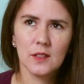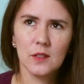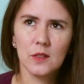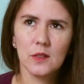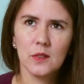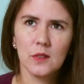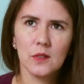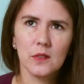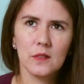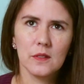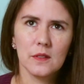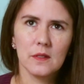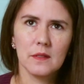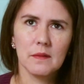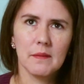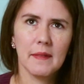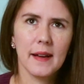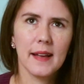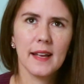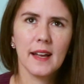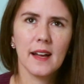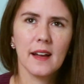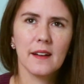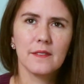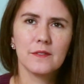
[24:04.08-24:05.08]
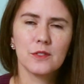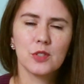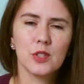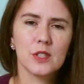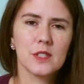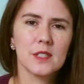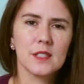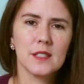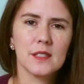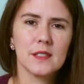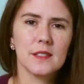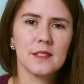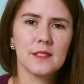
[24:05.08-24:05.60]
you might have
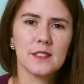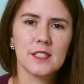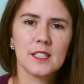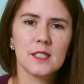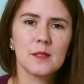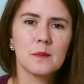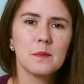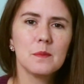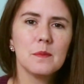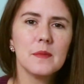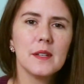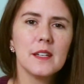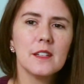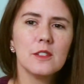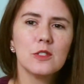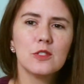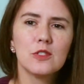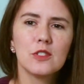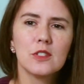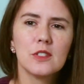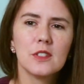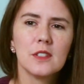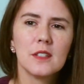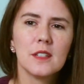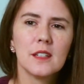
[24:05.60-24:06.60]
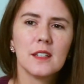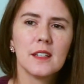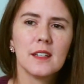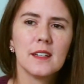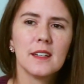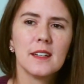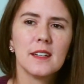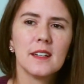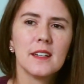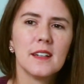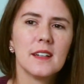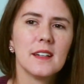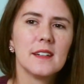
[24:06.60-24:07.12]
just a smidge
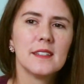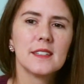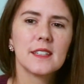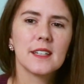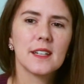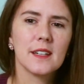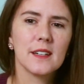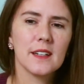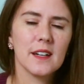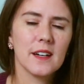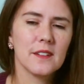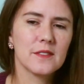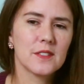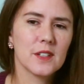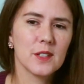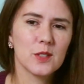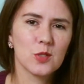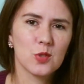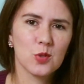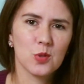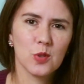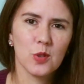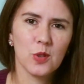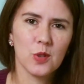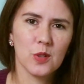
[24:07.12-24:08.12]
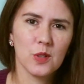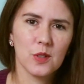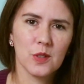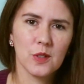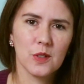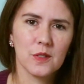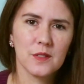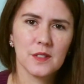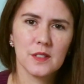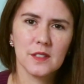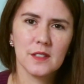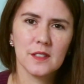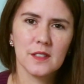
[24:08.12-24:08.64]
of control
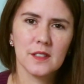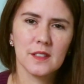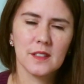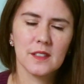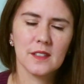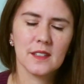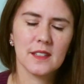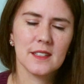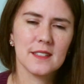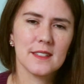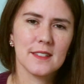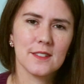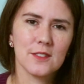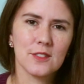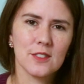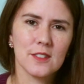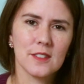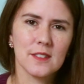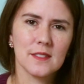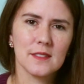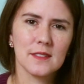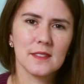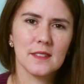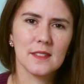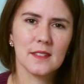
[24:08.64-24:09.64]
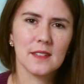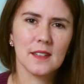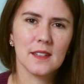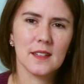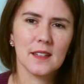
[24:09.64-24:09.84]
over your condition.